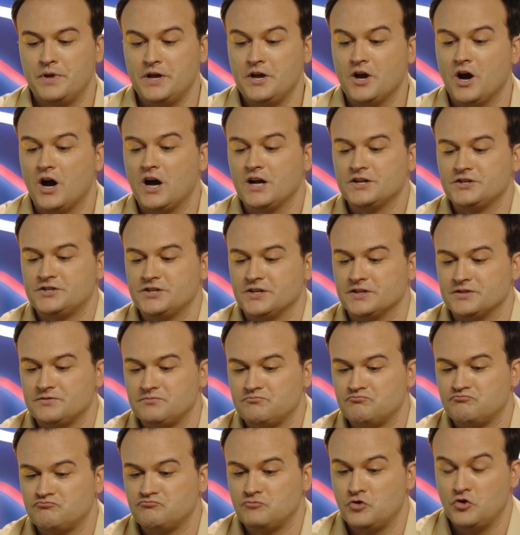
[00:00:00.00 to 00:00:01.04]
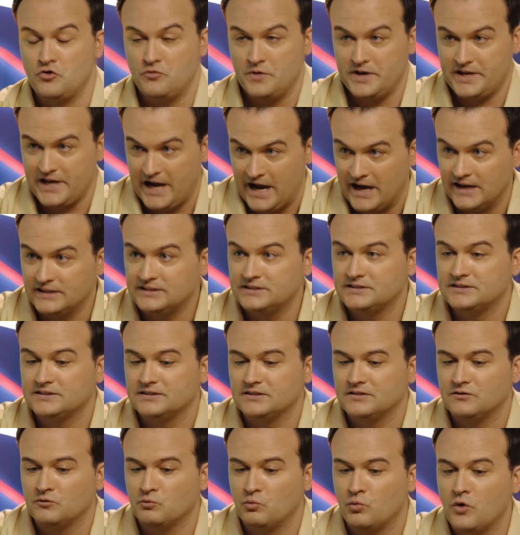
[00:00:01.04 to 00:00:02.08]
Beyond just who we cast,
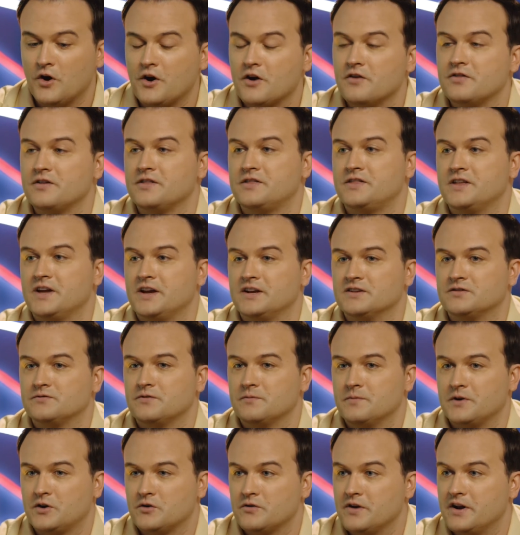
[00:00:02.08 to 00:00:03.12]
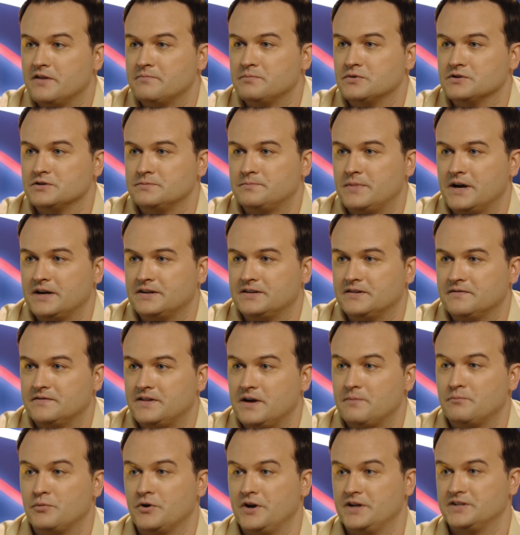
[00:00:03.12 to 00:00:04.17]
what are the things from a creative perspective
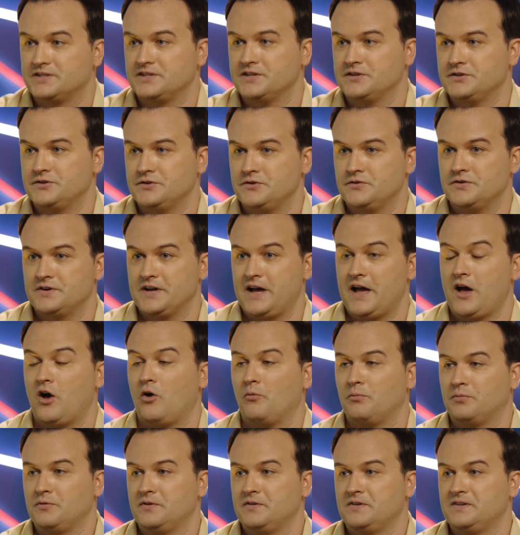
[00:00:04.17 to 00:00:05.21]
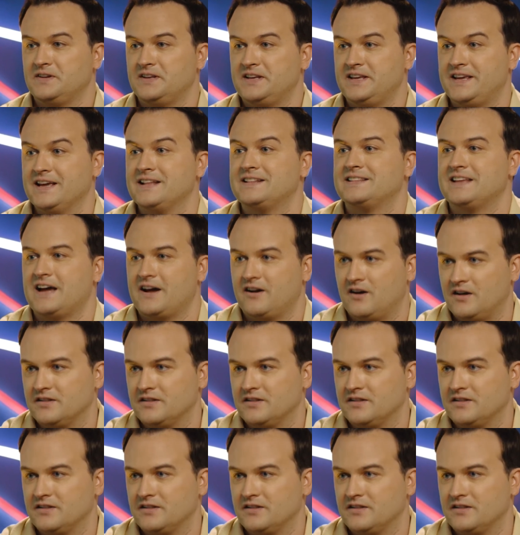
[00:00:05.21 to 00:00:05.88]
that brands can do to help get that